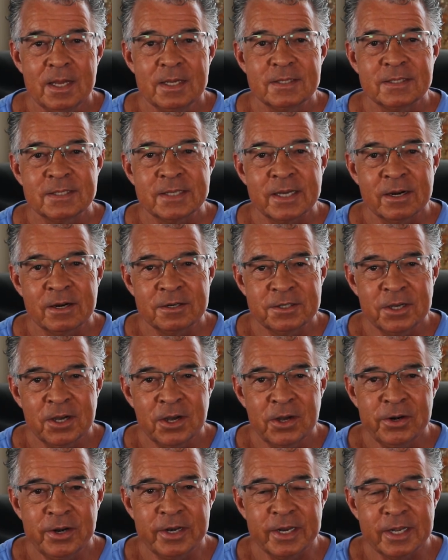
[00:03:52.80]

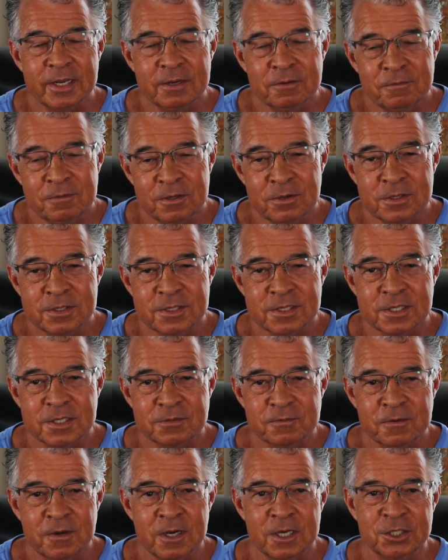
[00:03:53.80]
Serotonin influences
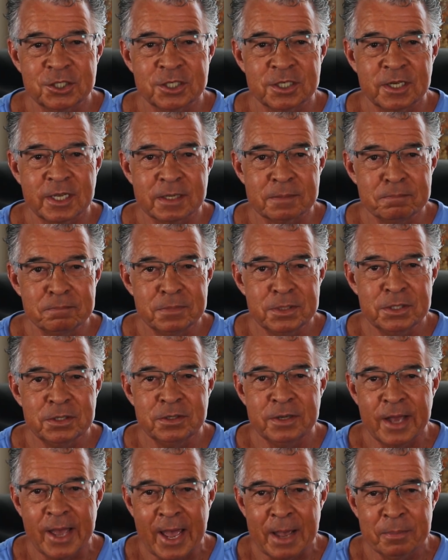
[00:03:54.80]
function like
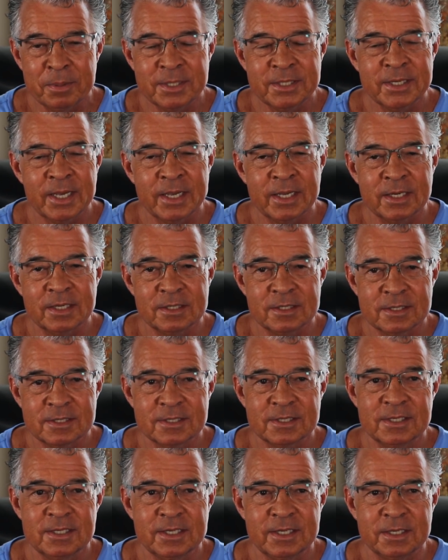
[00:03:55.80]
mood, appetite, and
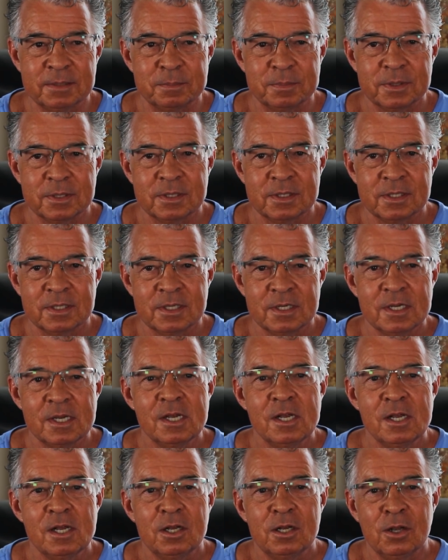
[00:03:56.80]
sleep
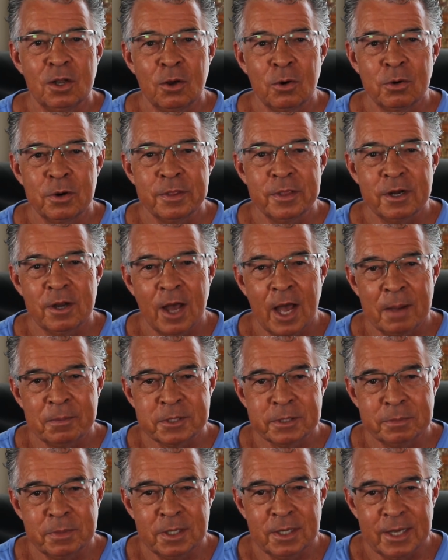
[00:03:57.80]
lower than
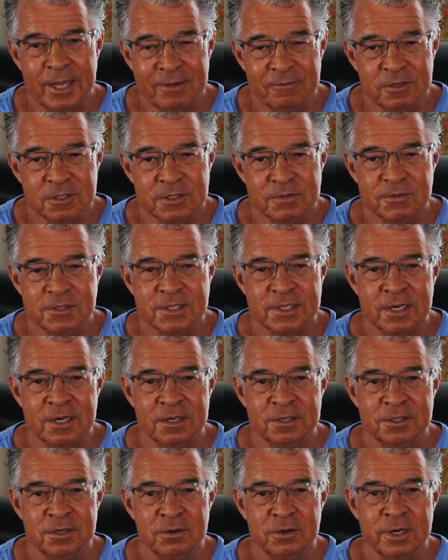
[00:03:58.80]
optimal levels of
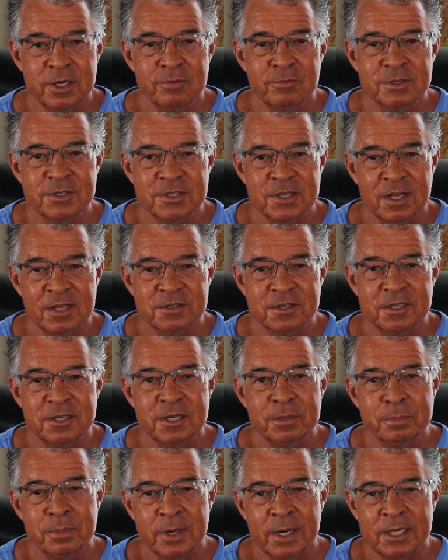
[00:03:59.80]
serotonin results in
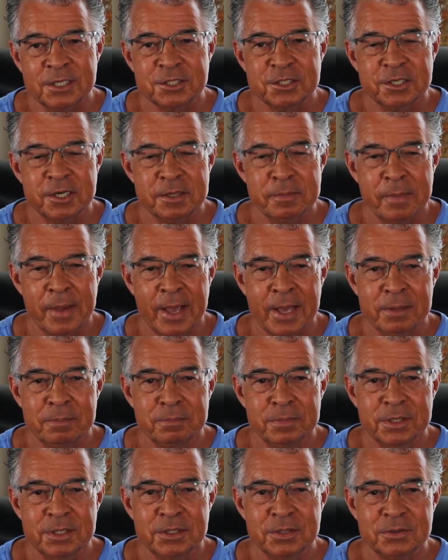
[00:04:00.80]
depression and bad
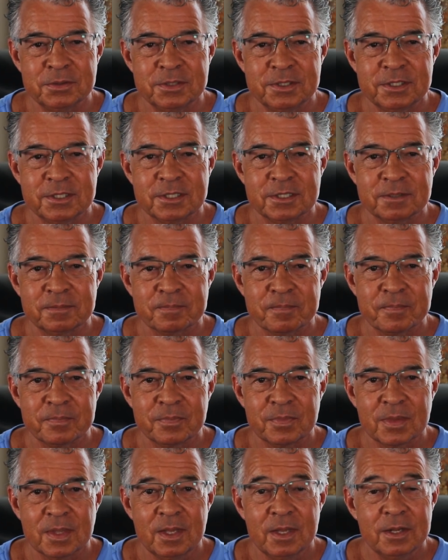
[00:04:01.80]
moods.
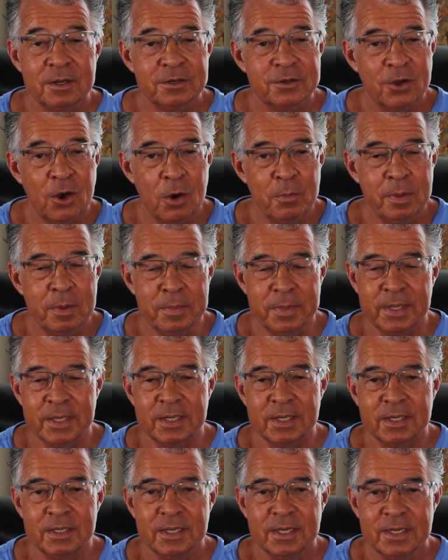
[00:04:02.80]

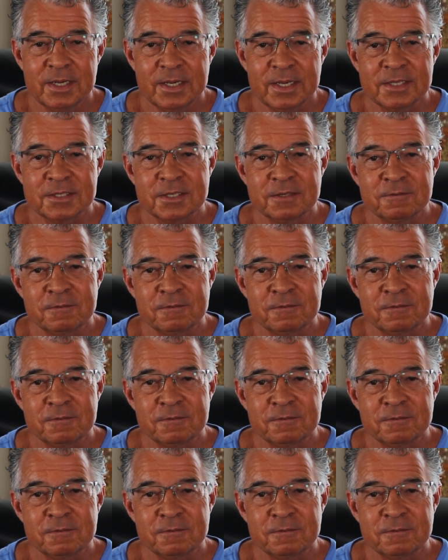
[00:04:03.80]
Dopamine is